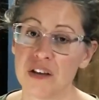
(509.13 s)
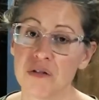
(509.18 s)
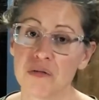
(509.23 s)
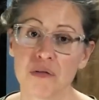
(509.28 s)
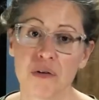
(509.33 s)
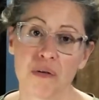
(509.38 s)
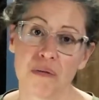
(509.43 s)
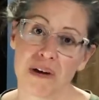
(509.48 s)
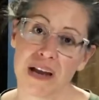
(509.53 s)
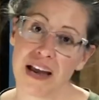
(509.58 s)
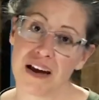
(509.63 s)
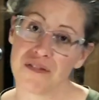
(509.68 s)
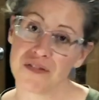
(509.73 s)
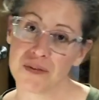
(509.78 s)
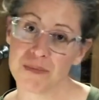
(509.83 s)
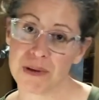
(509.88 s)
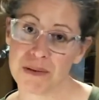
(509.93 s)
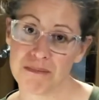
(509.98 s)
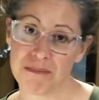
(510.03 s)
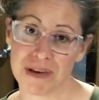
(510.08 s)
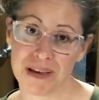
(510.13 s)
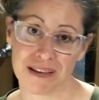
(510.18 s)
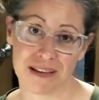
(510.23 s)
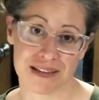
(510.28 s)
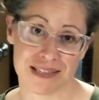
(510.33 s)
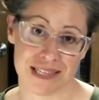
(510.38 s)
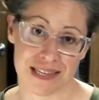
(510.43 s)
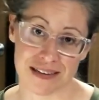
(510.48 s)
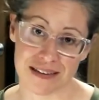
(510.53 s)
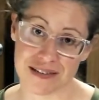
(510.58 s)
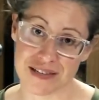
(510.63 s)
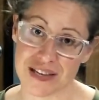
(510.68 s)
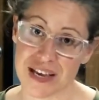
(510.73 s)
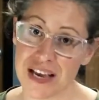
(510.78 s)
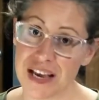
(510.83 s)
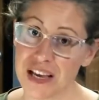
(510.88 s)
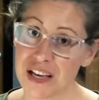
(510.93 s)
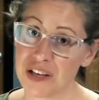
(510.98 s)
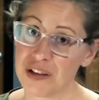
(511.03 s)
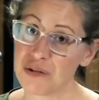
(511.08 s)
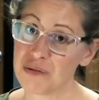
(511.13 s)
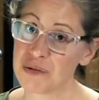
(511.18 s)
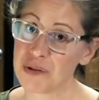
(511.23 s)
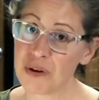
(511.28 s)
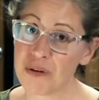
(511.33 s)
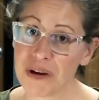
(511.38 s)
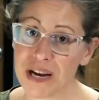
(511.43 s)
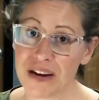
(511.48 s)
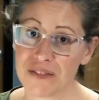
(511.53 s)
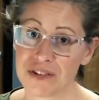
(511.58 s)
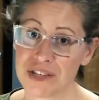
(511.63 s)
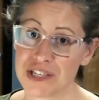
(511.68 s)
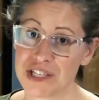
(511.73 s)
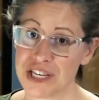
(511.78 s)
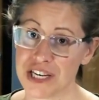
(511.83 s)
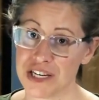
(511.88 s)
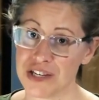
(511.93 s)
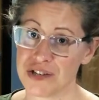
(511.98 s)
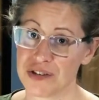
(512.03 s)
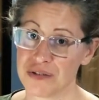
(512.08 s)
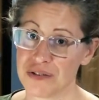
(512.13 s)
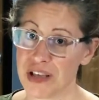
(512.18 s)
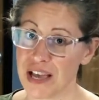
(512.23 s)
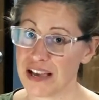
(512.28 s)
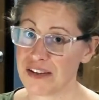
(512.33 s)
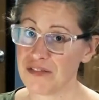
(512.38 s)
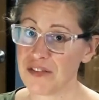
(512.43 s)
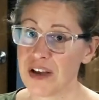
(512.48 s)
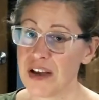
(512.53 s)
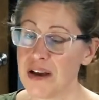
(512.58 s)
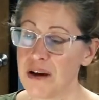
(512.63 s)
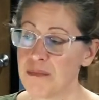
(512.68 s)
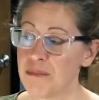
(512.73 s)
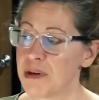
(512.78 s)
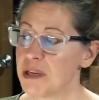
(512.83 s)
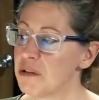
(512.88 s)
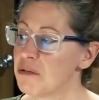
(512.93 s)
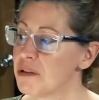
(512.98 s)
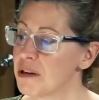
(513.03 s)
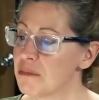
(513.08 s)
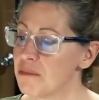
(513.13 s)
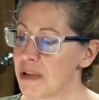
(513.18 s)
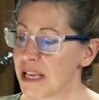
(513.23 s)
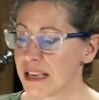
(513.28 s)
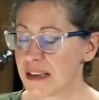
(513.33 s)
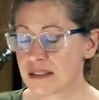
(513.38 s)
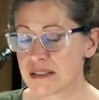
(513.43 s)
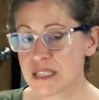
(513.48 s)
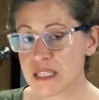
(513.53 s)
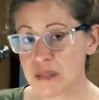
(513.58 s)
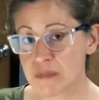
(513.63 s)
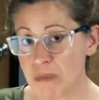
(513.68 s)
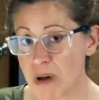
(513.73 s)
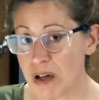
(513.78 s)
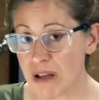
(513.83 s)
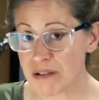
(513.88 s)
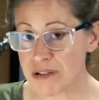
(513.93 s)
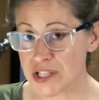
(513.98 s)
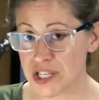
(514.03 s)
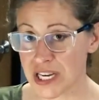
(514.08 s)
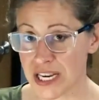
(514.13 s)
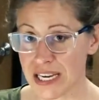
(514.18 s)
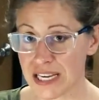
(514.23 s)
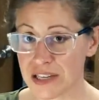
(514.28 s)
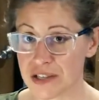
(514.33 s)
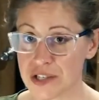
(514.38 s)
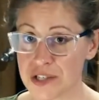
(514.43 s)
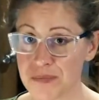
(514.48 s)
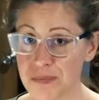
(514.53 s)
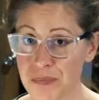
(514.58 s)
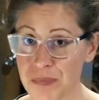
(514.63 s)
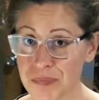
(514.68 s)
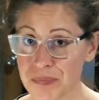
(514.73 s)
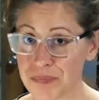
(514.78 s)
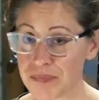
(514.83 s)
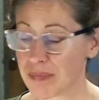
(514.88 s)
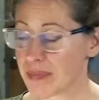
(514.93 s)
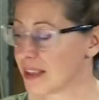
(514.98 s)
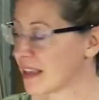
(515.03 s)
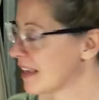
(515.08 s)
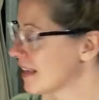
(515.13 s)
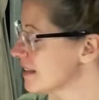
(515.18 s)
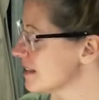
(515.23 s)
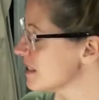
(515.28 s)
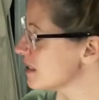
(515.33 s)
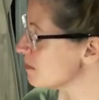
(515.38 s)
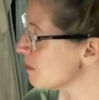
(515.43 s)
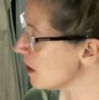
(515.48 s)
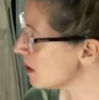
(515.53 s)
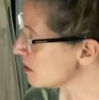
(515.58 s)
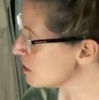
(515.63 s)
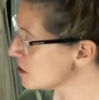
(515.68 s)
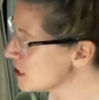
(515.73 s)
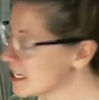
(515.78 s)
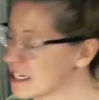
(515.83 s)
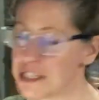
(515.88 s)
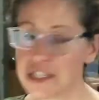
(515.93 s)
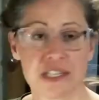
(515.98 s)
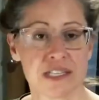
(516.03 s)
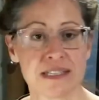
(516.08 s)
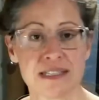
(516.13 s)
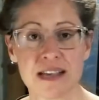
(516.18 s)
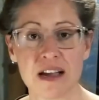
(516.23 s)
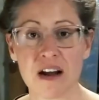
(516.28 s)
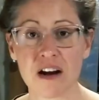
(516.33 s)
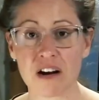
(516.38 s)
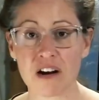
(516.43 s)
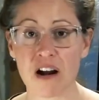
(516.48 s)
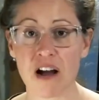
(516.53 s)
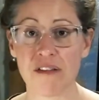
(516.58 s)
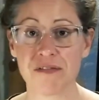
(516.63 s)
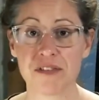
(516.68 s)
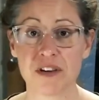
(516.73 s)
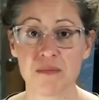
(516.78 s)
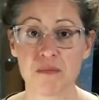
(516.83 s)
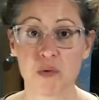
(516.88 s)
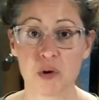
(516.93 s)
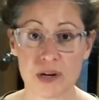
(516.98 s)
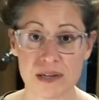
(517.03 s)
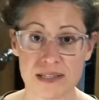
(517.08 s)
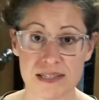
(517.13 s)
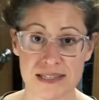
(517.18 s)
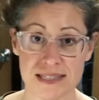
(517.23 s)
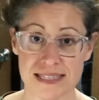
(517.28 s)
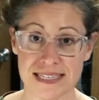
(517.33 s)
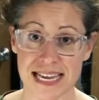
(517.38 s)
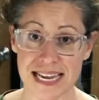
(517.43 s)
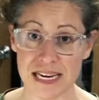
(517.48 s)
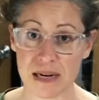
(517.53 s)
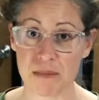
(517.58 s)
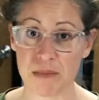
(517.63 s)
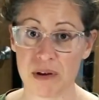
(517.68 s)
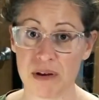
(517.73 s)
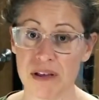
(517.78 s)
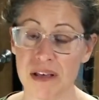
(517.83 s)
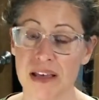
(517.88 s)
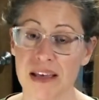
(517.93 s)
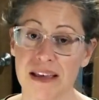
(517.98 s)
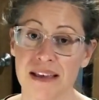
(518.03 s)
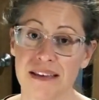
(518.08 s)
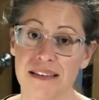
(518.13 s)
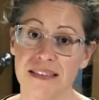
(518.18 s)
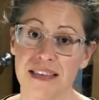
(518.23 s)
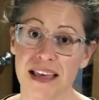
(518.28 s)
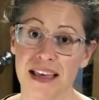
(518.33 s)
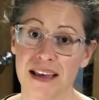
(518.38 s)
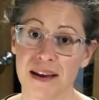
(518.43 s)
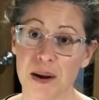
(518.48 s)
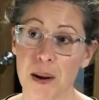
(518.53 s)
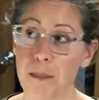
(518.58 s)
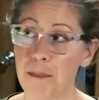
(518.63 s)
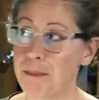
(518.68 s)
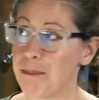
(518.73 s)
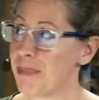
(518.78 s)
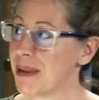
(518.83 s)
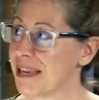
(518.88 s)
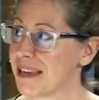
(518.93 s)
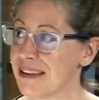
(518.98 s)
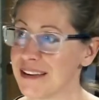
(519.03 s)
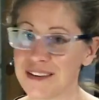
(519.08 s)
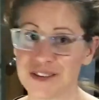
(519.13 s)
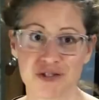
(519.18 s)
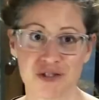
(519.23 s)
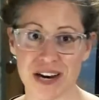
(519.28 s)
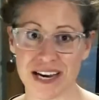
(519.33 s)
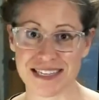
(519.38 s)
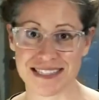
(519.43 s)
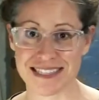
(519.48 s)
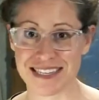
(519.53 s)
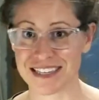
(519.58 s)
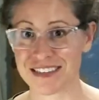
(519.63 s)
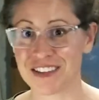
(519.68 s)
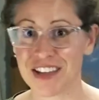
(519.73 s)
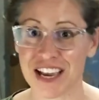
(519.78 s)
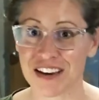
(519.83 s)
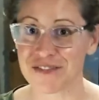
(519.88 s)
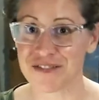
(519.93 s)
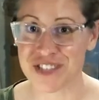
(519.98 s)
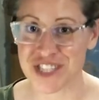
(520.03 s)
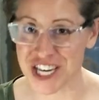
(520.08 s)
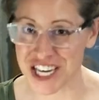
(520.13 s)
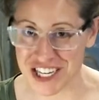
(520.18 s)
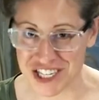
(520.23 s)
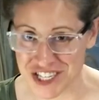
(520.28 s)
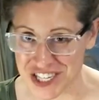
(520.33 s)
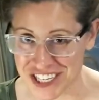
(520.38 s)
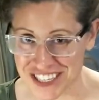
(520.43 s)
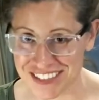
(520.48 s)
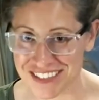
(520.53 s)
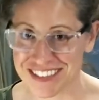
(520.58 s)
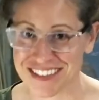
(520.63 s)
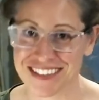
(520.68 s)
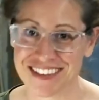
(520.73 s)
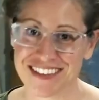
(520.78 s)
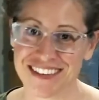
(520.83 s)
You don't have to be militant. You don't have to change your life, but you can make a small change. And small changes are often more sustainable than big, drastic, life-changing